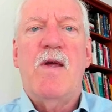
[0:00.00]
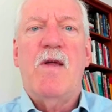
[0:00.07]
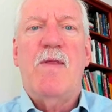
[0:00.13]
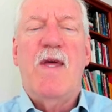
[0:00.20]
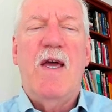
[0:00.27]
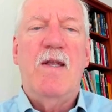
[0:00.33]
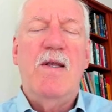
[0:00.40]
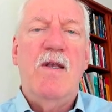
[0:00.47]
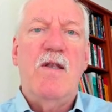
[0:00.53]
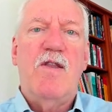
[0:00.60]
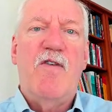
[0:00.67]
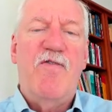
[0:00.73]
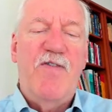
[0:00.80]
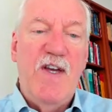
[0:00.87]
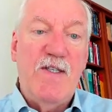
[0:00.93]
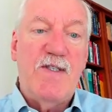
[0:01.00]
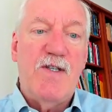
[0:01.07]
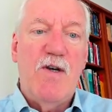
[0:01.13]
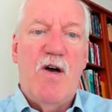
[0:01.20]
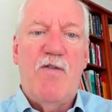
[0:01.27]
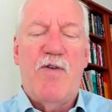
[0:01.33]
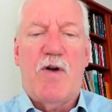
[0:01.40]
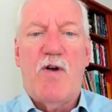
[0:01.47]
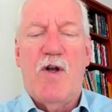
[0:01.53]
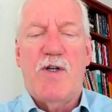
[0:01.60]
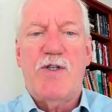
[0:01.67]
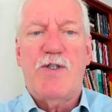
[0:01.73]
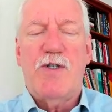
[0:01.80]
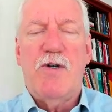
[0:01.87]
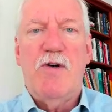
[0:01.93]
Then the fit of the
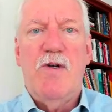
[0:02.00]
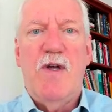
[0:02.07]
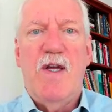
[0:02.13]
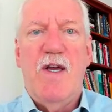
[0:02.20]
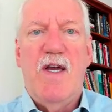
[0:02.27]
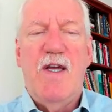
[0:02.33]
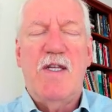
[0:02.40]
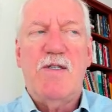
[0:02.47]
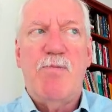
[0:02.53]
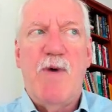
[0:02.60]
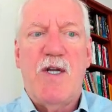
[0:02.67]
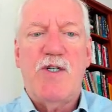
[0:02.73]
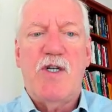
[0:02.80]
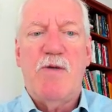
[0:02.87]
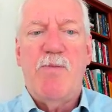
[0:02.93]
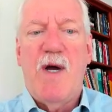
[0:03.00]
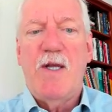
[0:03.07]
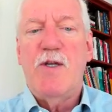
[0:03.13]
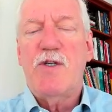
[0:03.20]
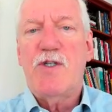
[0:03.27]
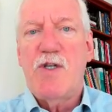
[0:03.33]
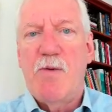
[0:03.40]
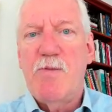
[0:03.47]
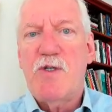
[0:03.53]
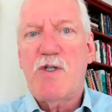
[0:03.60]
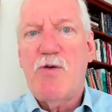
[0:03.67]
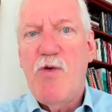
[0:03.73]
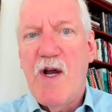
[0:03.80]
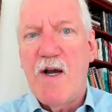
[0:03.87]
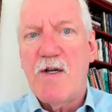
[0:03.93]
cluster is measured by the sum of
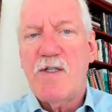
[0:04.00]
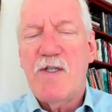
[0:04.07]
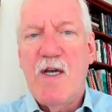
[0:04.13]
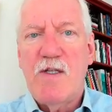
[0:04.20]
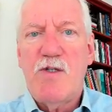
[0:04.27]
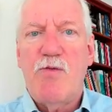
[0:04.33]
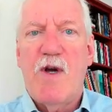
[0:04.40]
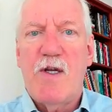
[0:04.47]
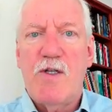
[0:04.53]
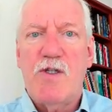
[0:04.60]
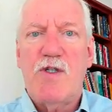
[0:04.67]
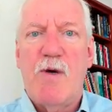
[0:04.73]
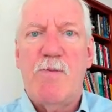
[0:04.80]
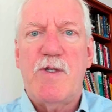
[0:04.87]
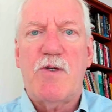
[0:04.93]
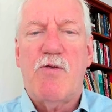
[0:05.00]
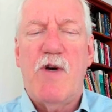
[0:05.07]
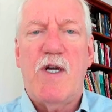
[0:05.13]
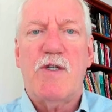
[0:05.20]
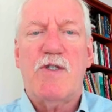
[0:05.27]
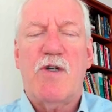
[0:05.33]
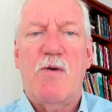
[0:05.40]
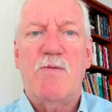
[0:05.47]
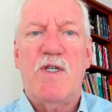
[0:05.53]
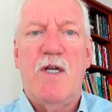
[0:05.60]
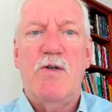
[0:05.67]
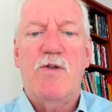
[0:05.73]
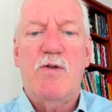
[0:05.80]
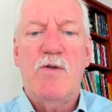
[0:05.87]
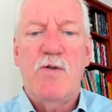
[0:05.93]
squares. That's where the sum of squares comes
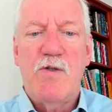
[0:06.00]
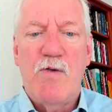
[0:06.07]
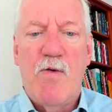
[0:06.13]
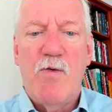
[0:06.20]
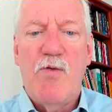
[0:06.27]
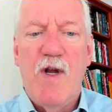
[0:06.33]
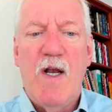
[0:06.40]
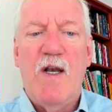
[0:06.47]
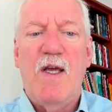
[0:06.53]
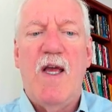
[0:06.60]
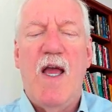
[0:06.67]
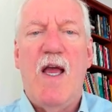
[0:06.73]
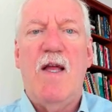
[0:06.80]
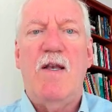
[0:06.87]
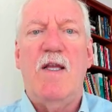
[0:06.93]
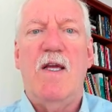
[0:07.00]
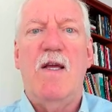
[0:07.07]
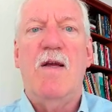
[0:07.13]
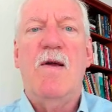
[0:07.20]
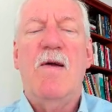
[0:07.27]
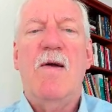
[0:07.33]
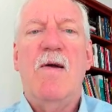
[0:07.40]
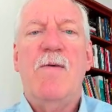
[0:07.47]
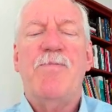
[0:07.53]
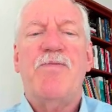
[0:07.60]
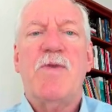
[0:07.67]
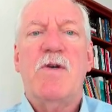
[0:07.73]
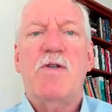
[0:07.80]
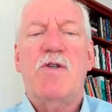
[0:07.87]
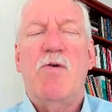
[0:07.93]
in really handy.
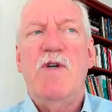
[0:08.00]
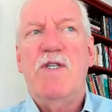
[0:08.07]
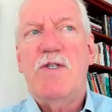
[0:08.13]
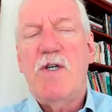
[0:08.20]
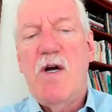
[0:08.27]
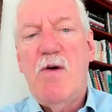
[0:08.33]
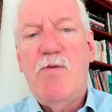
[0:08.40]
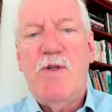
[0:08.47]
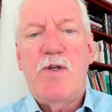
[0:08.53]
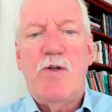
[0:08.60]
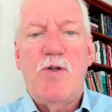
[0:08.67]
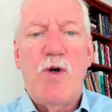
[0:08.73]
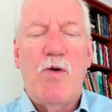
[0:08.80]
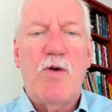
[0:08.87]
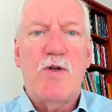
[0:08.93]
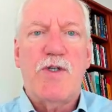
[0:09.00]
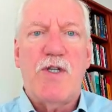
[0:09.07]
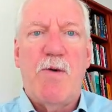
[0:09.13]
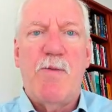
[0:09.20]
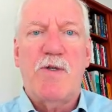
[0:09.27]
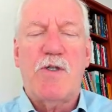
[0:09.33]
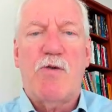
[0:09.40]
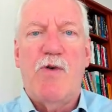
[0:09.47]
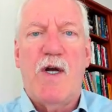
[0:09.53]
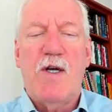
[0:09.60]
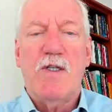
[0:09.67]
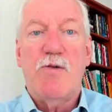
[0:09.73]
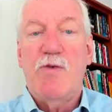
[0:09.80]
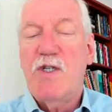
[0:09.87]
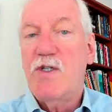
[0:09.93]
So we start with the total sum of
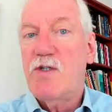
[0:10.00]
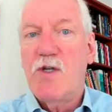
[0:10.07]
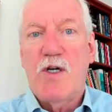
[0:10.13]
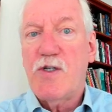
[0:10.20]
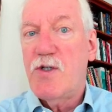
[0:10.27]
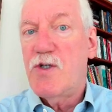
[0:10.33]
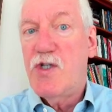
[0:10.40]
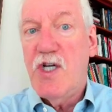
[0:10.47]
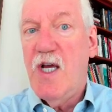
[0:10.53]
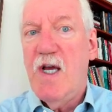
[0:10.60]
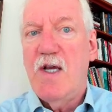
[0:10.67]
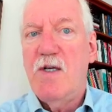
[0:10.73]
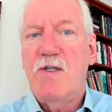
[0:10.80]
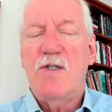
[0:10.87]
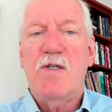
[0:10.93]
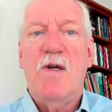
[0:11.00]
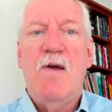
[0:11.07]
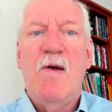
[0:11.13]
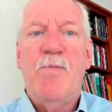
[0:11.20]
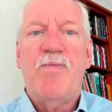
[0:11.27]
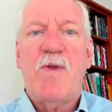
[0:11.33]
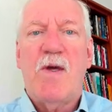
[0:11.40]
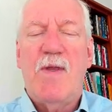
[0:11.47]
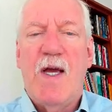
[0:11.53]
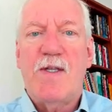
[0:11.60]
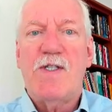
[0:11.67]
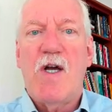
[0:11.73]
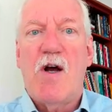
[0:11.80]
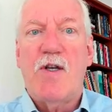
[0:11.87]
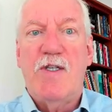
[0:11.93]
squares, which doesn't change.
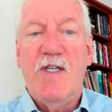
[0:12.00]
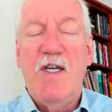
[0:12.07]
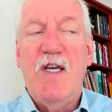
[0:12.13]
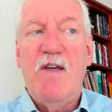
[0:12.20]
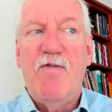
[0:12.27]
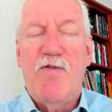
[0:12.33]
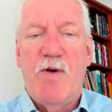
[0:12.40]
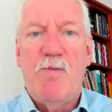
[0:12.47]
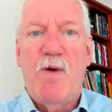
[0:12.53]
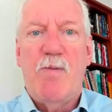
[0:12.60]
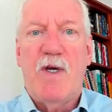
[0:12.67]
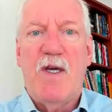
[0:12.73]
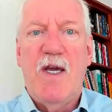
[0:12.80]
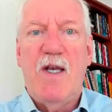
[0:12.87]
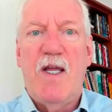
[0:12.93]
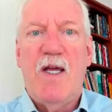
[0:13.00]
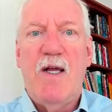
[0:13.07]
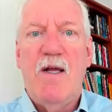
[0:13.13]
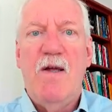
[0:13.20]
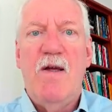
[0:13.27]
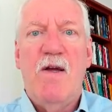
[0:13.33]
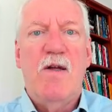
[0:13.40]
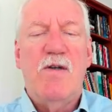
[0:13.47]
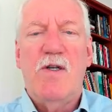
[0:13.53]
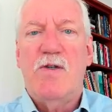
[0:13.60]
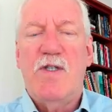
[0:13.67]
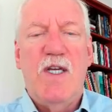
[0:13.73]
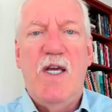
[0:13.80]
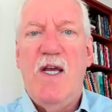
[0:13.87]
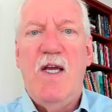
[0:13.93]
That's our t from the beginning. The
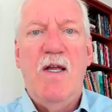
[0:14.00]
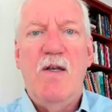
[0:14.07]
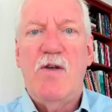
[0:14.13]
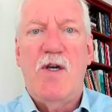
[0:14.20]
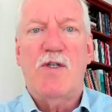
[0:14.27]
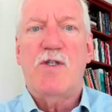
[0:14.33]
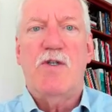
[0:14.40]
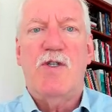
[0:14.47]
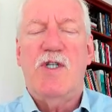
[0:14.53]
t doesn't